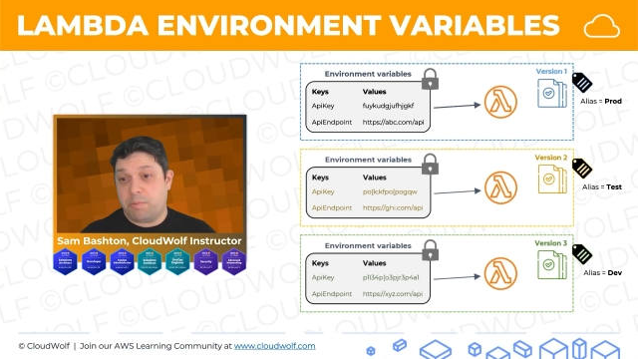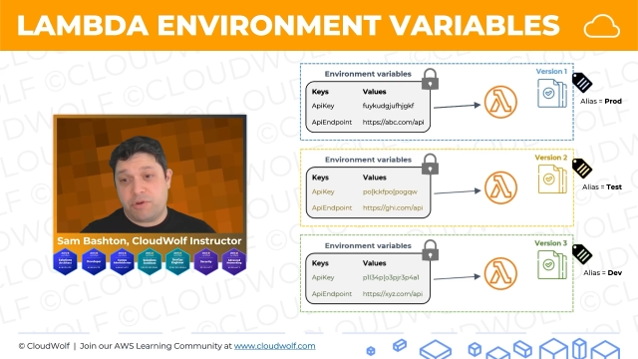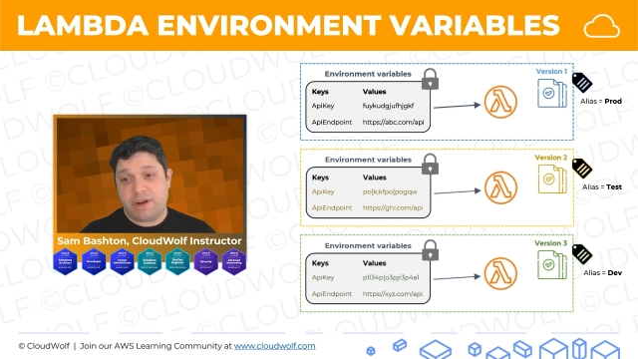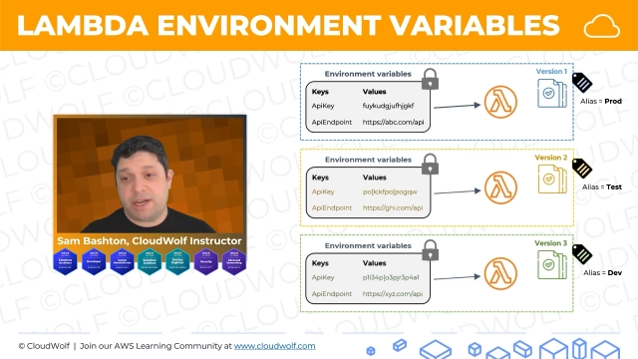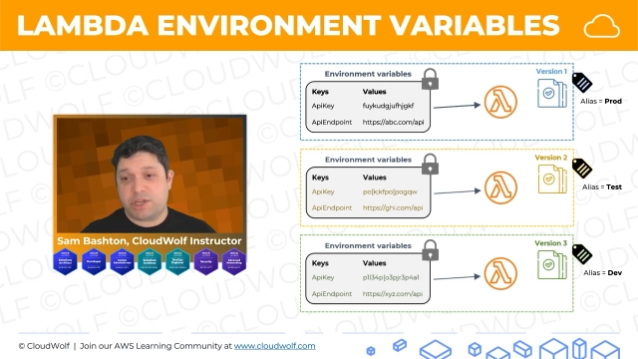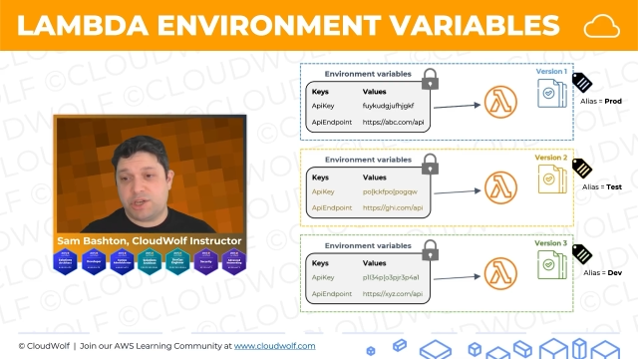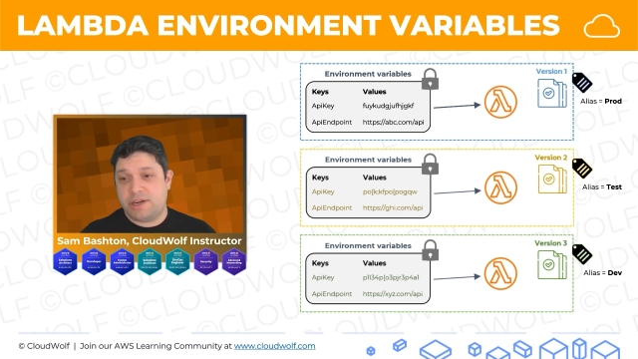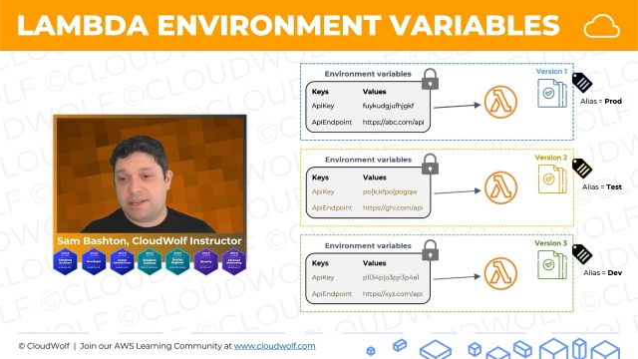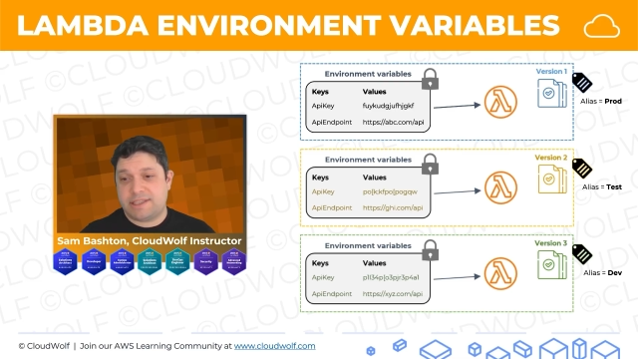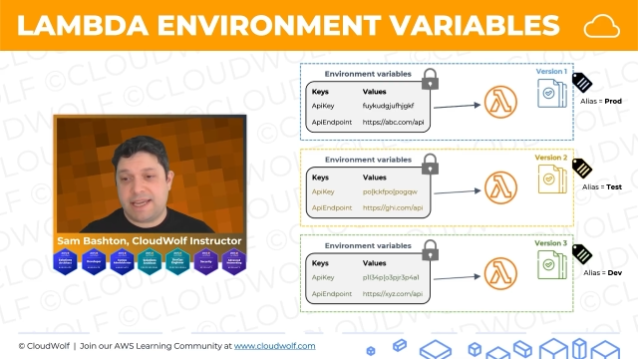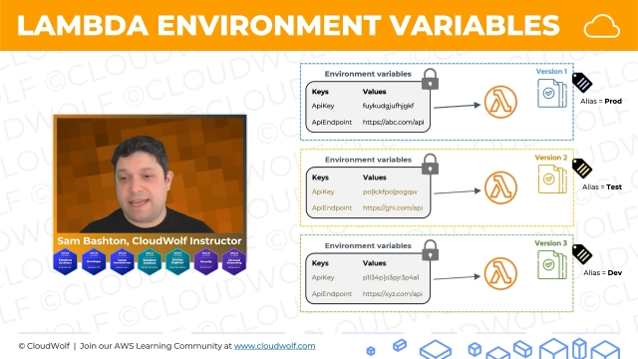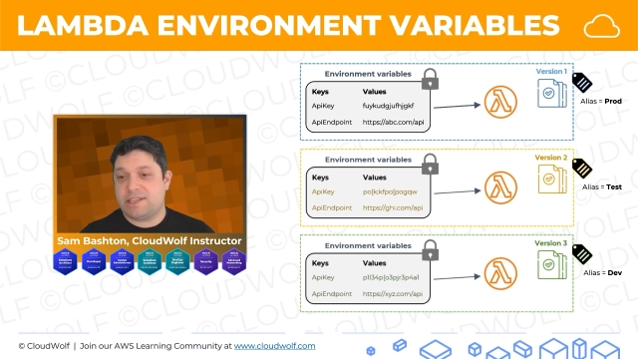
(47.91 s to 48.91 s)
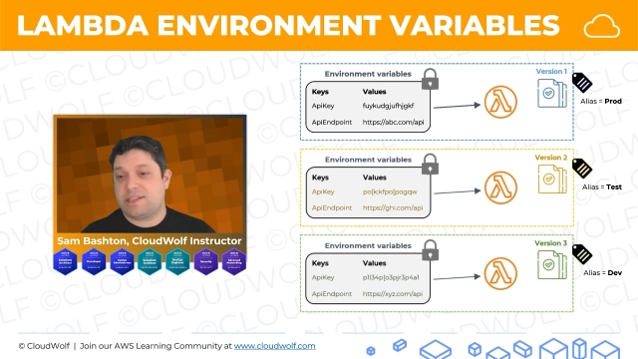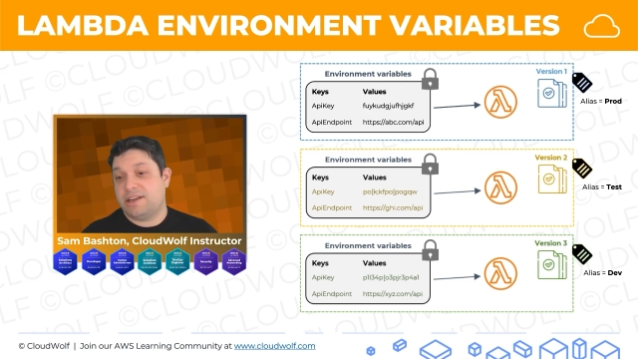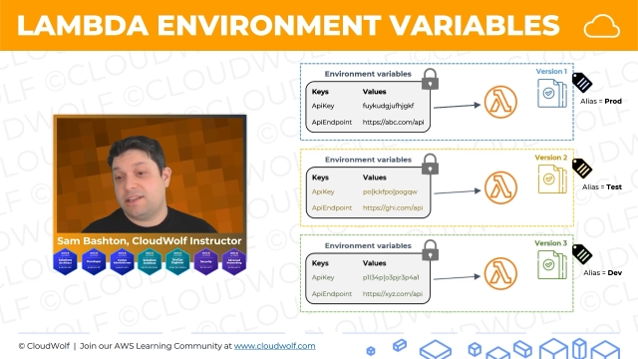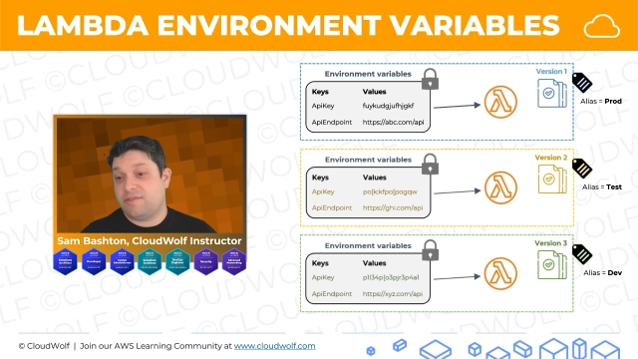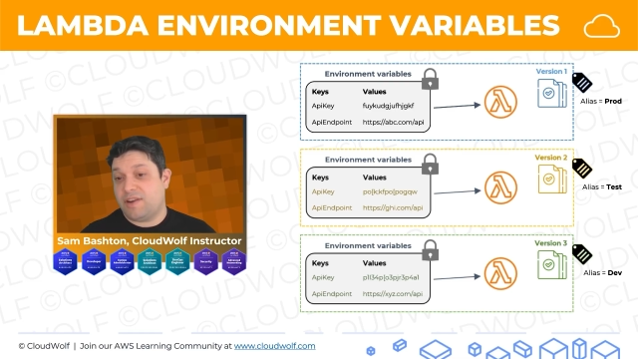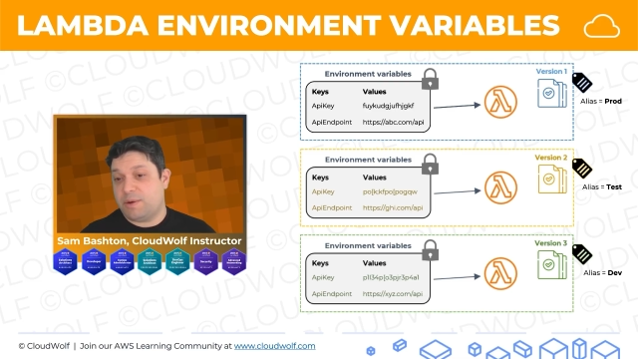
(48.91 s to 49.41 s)
production, a test and
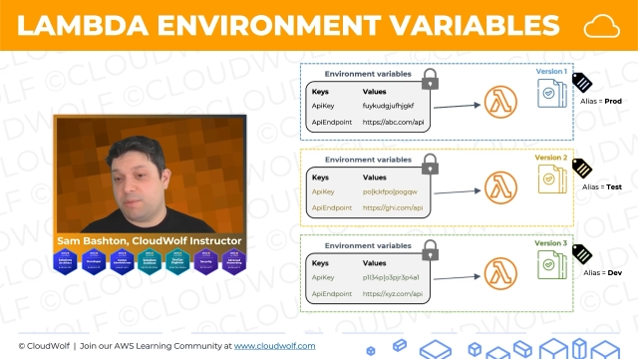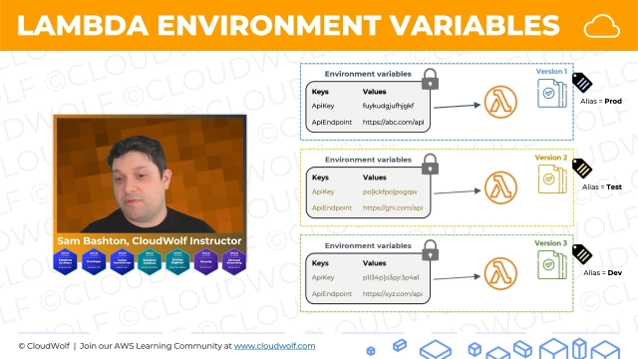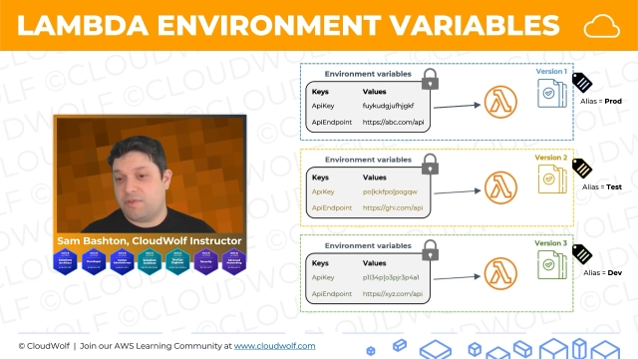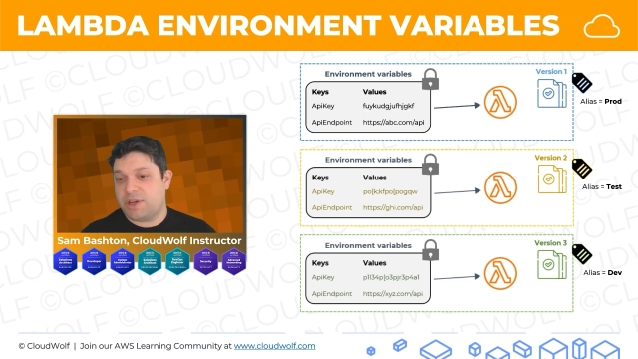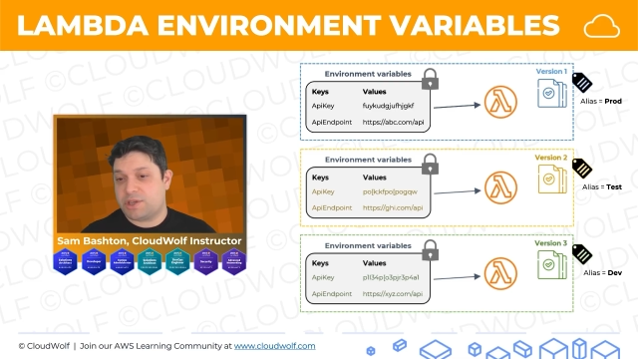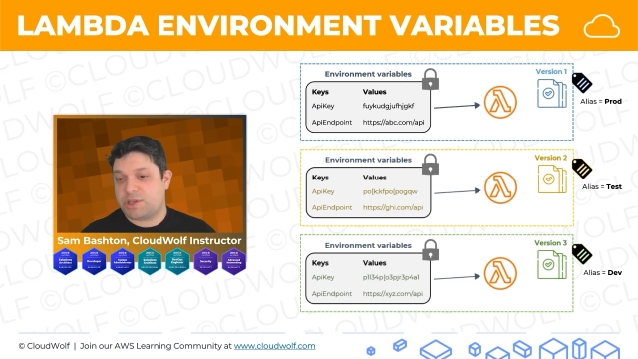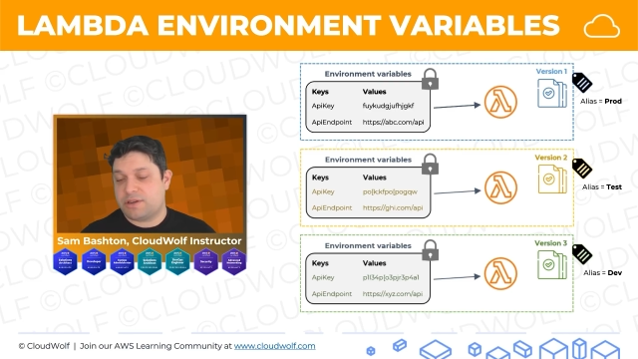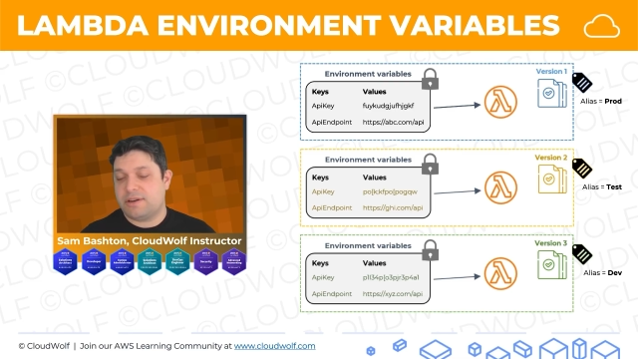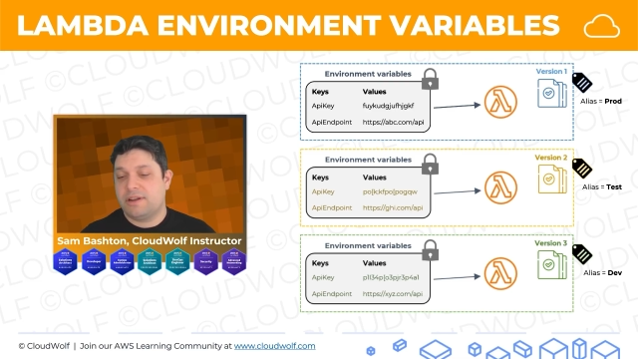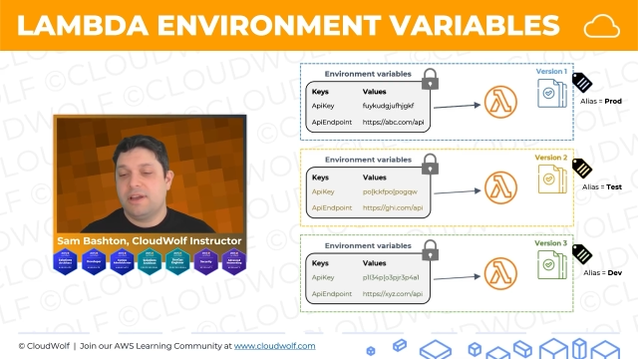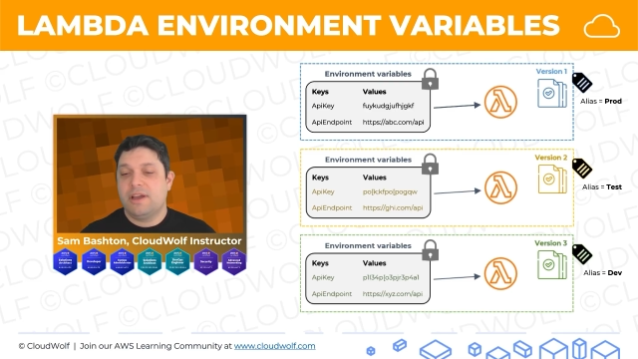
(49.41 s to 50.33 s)
a development version